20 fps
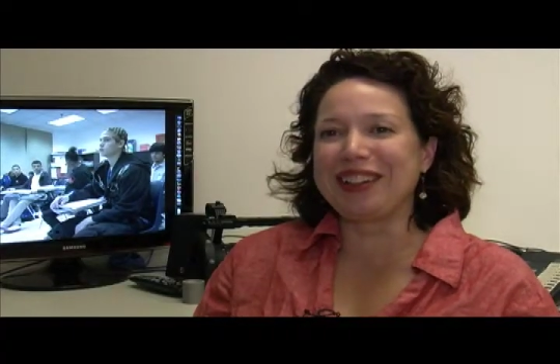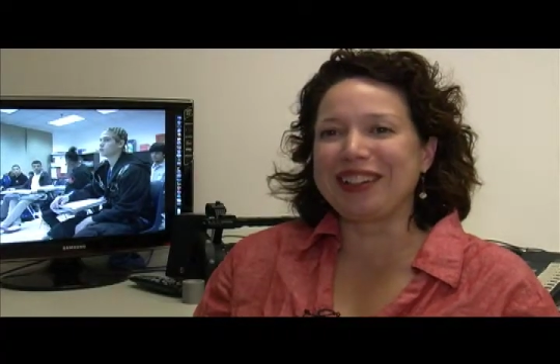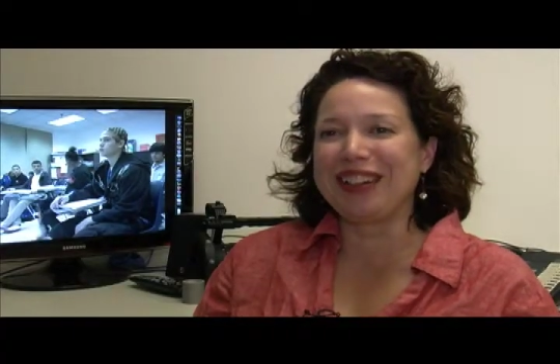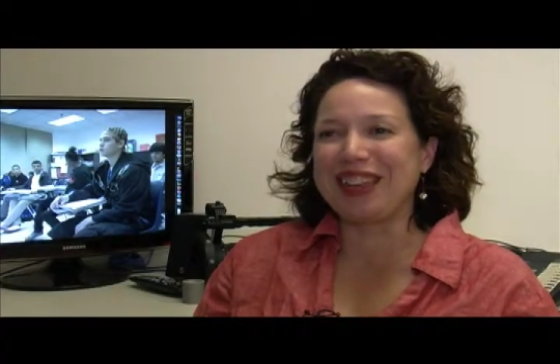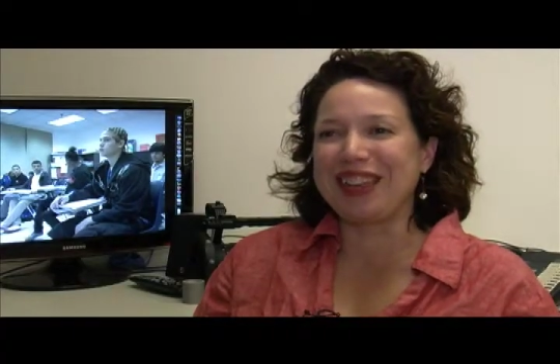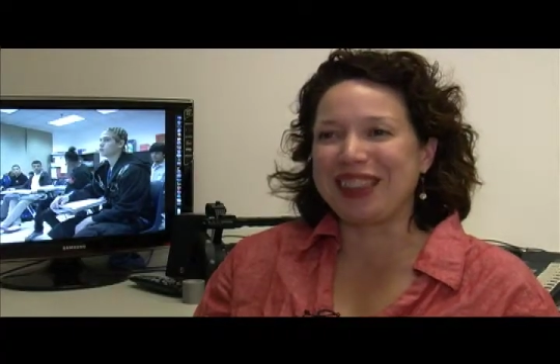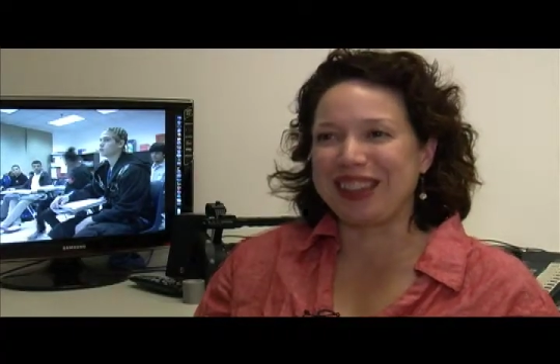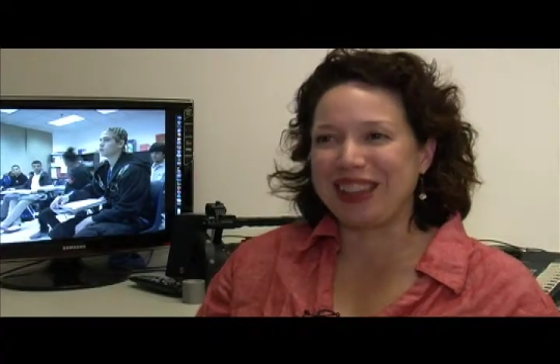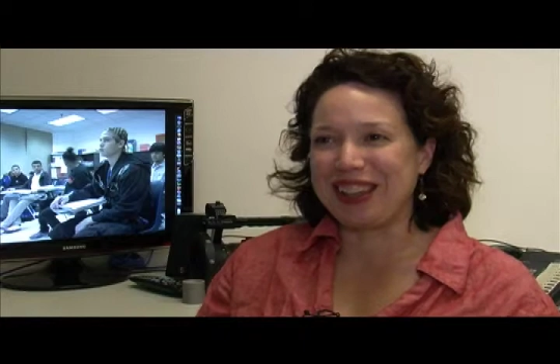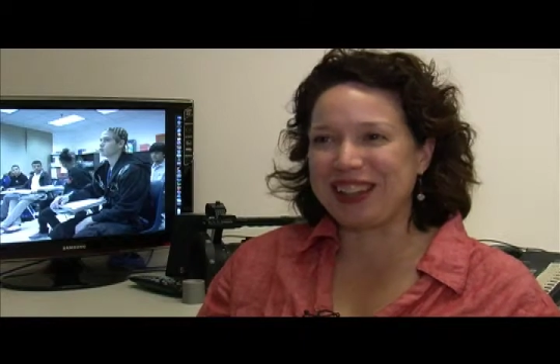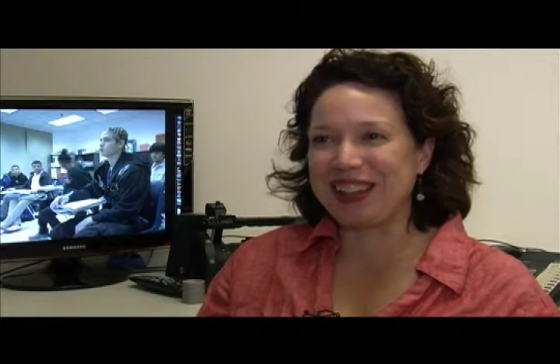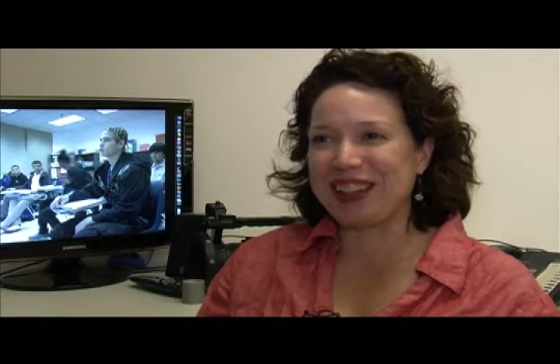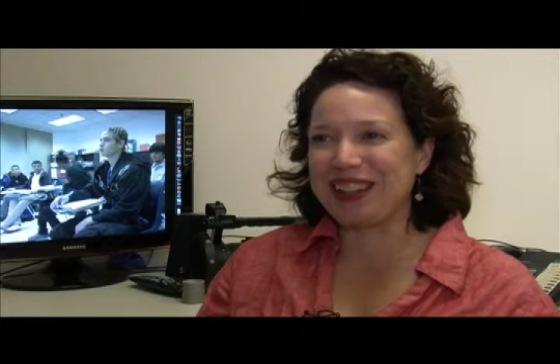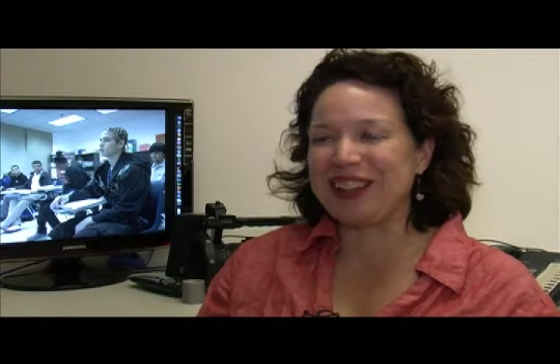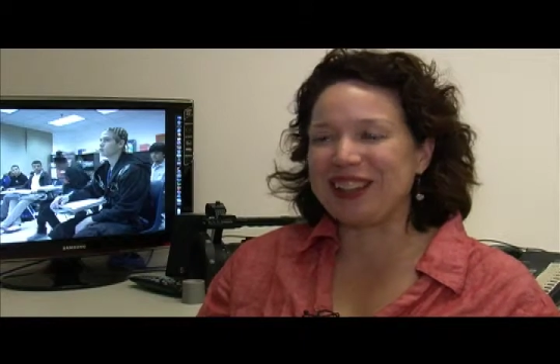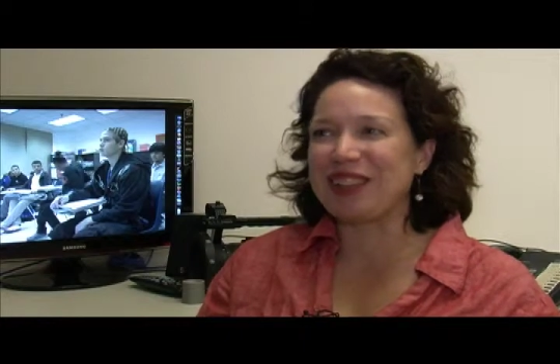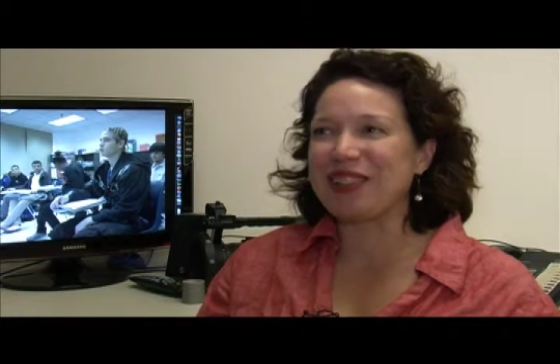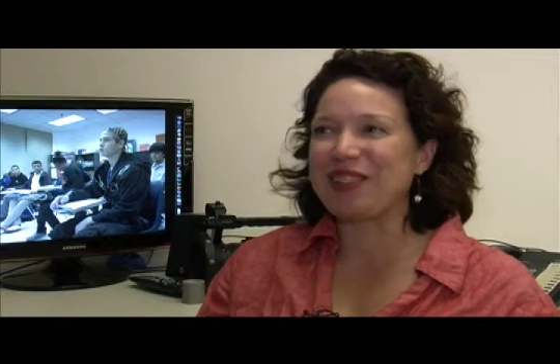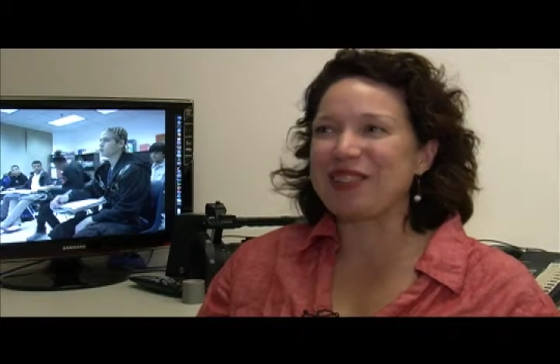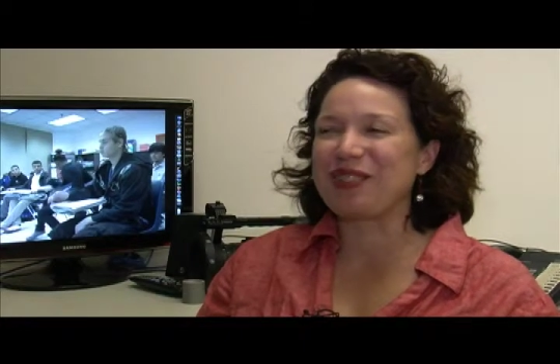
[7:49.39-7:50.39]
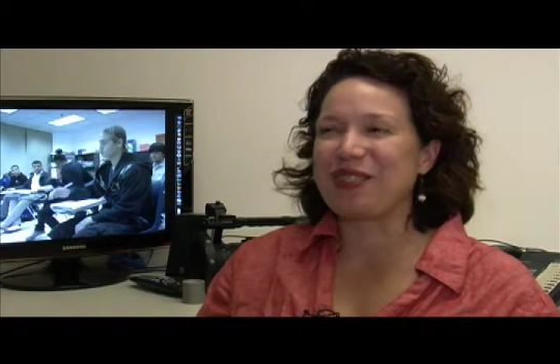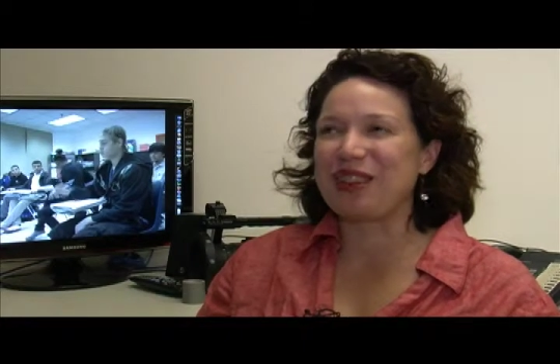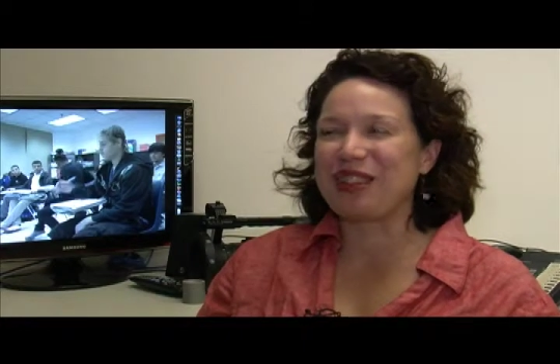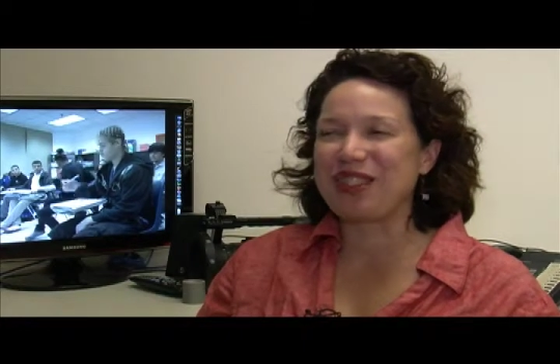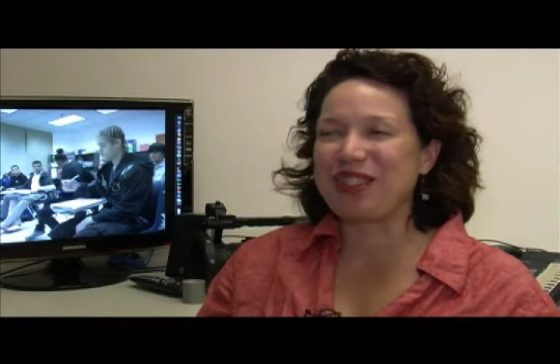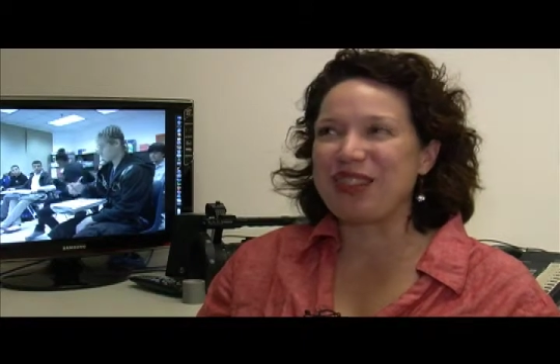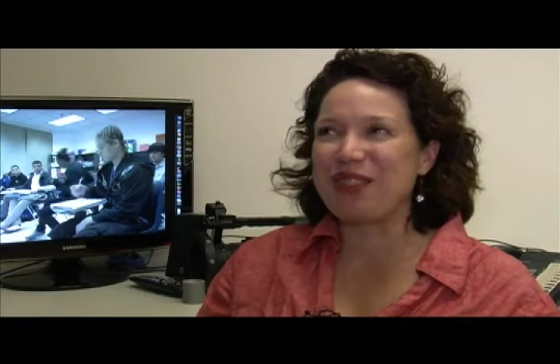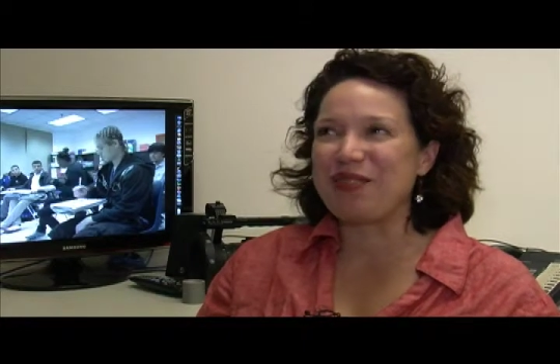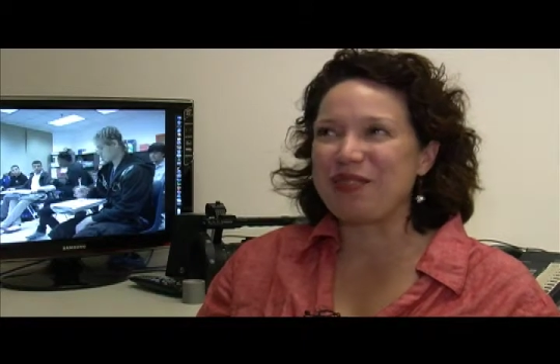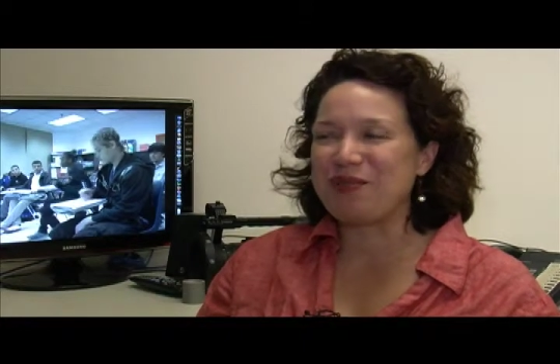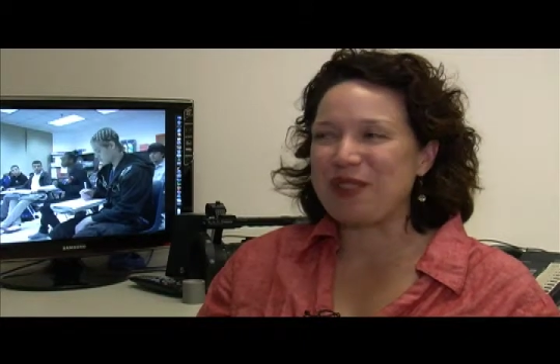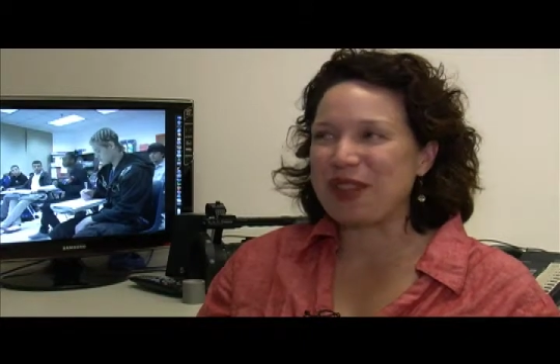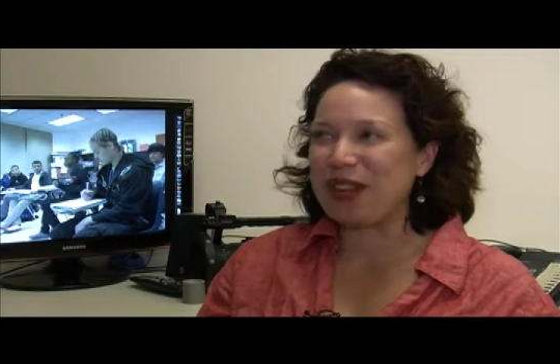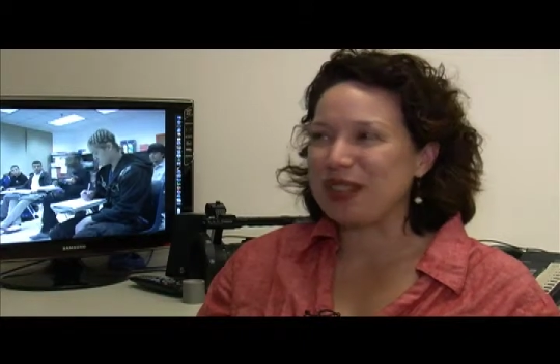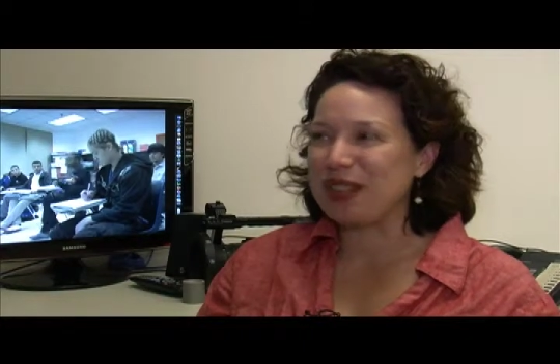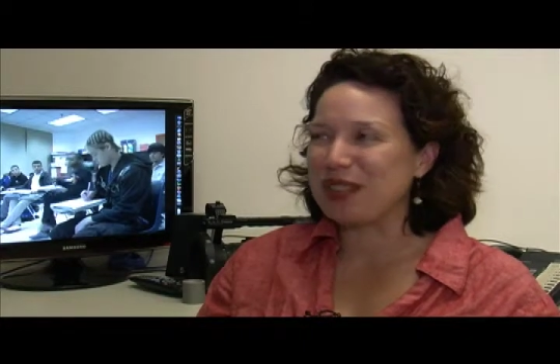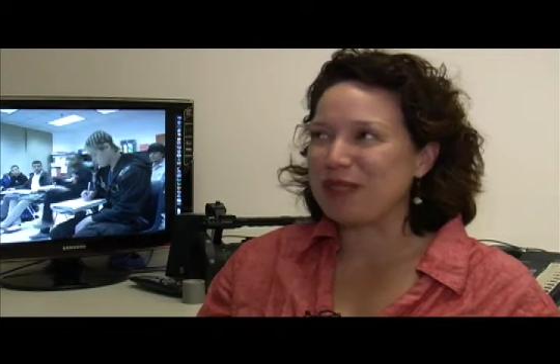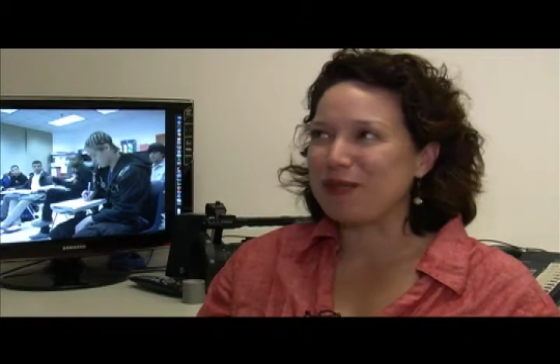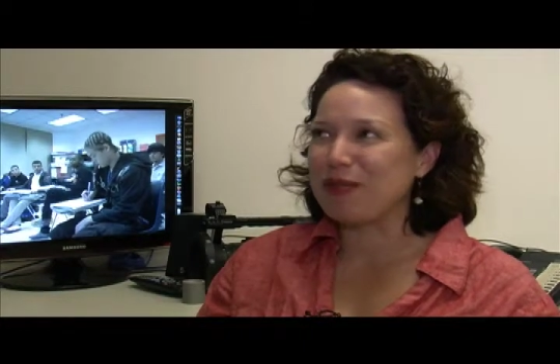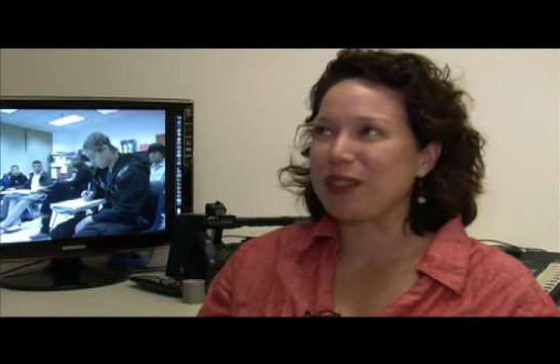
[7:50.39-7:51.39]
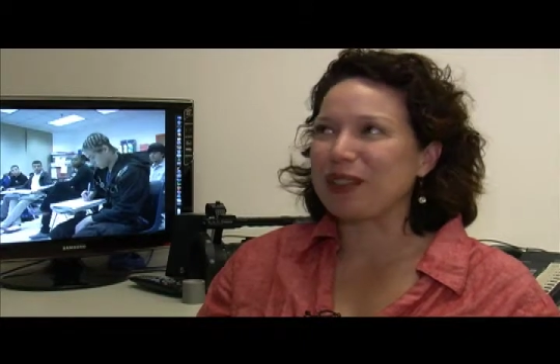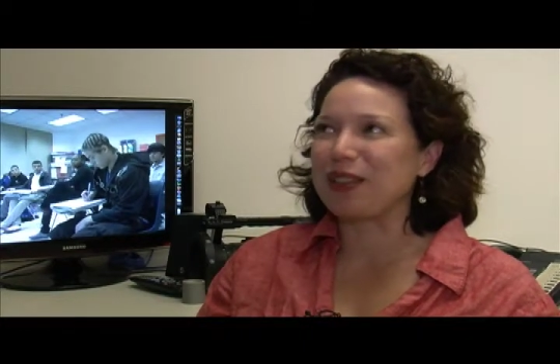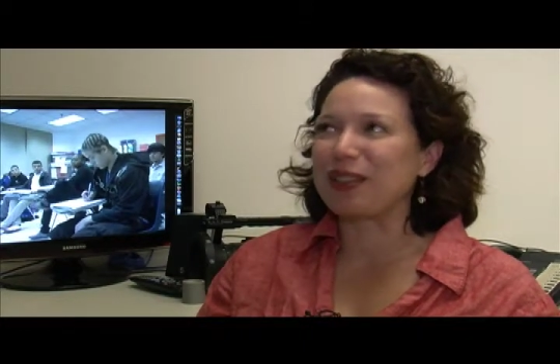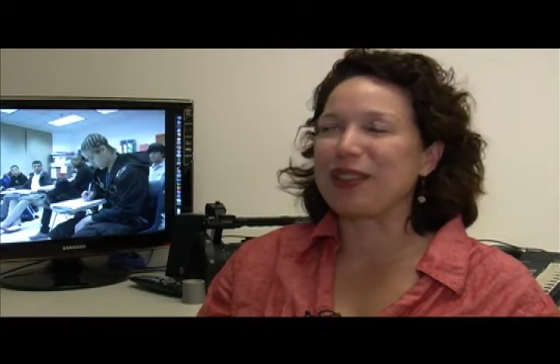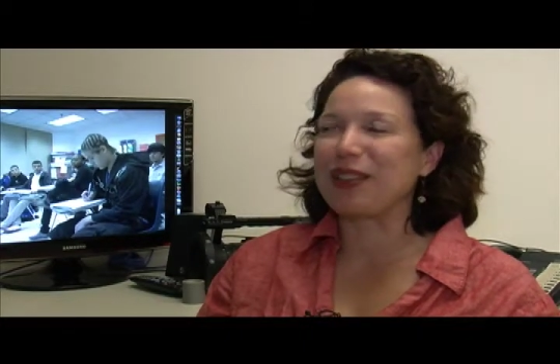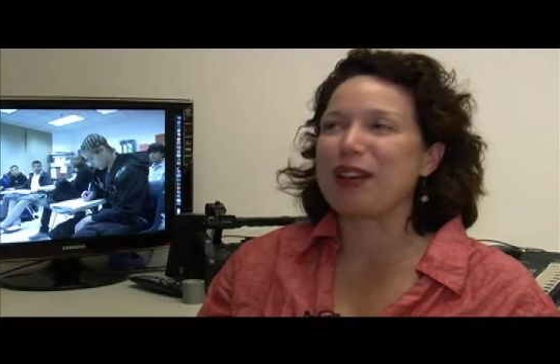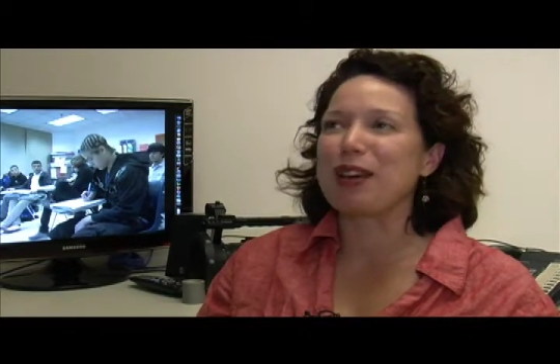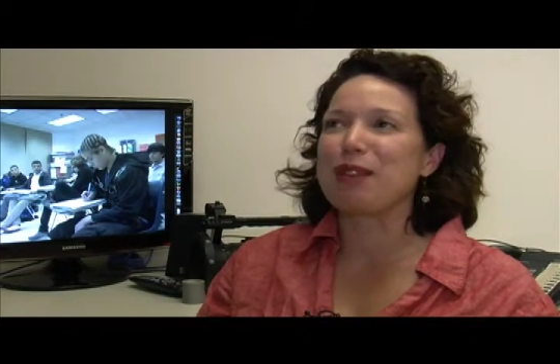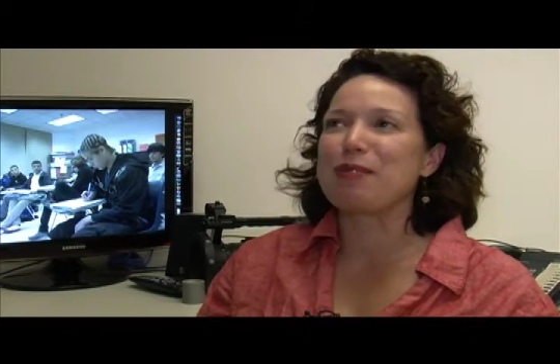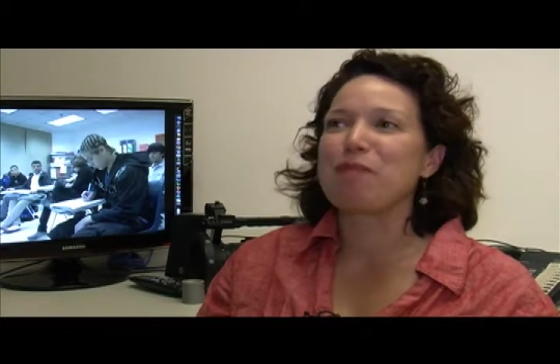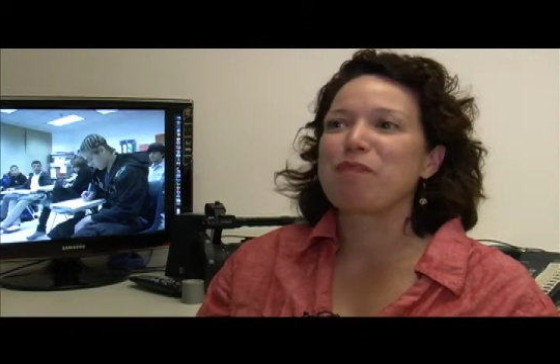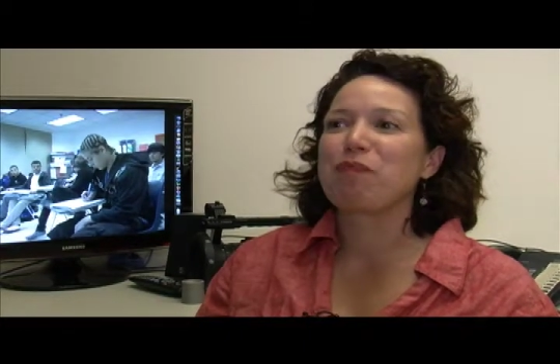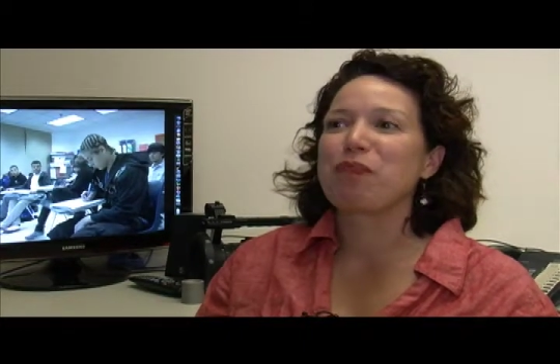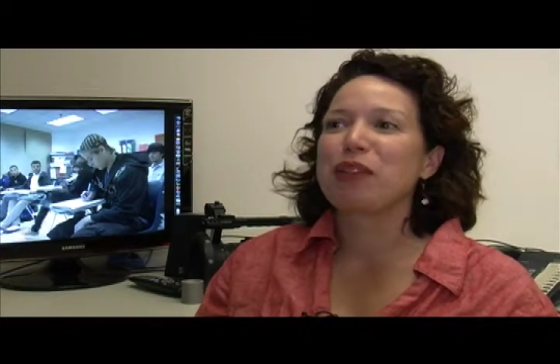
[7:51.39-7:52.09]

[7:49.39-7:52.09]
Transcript: I think it was about 7 minutes, something like that,